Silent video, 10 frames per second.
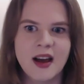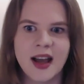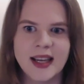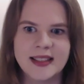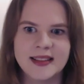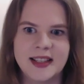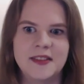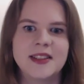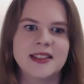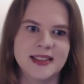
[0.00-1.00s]
I can
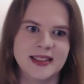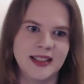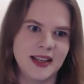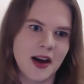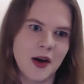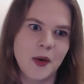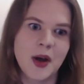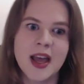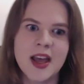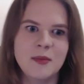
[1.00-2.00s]
definitely see how
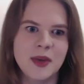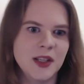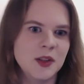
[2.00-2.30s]
many